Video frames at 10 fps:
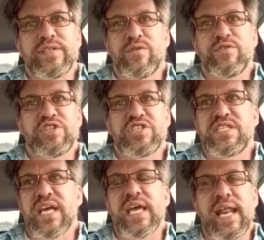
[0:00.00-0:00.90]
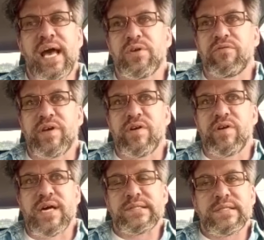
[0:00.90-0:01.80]
So they're just digging out the
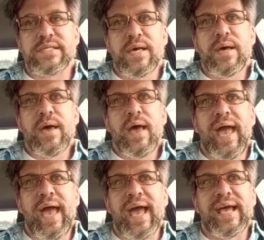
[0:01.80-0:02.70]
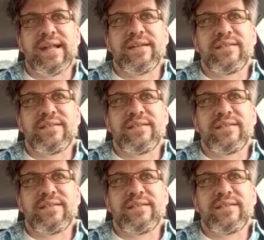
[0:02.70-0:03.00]
reruns. And